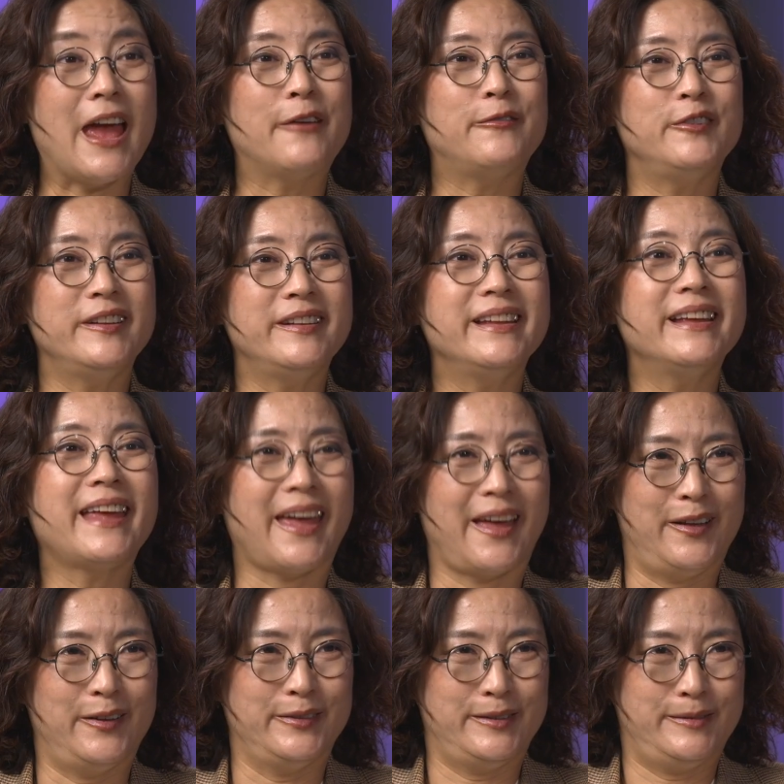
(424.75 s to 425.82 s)
everything
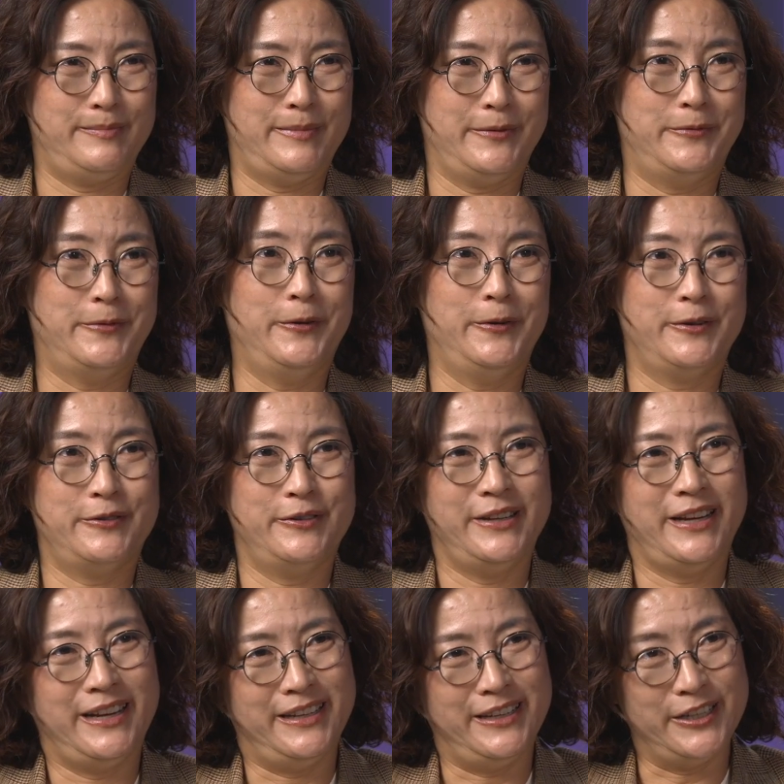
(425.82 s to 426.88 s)
else before
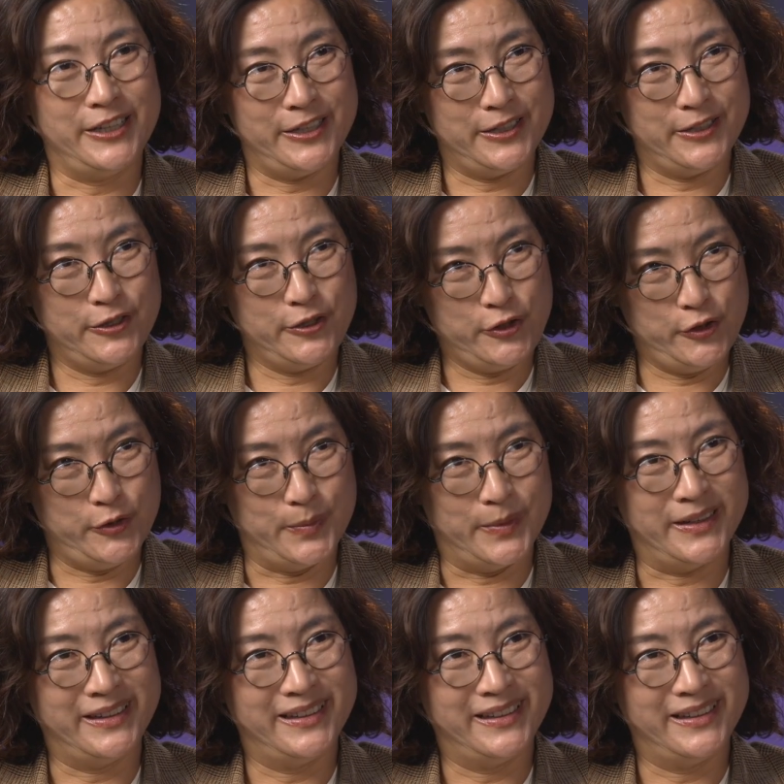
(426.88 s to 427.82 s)
creating human.